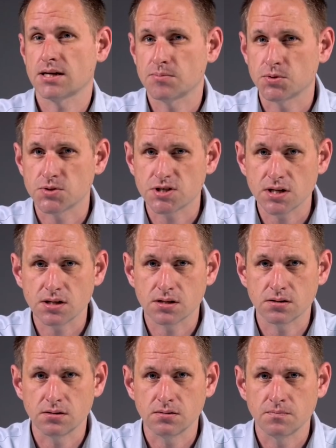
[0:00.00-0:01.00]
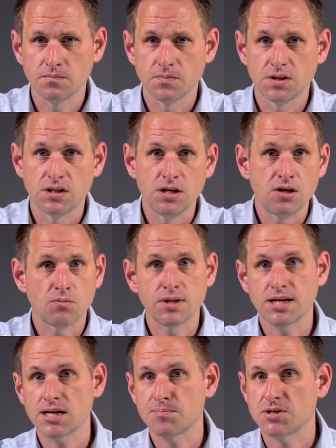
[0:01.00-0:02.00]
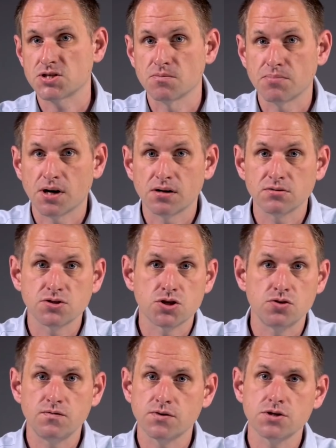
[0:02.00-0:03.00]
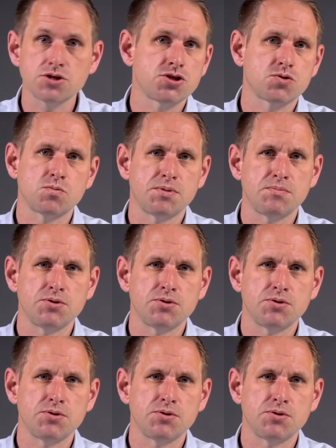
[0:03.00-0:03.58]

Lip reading: Apple Silicon. When the app is compiled, two versions will be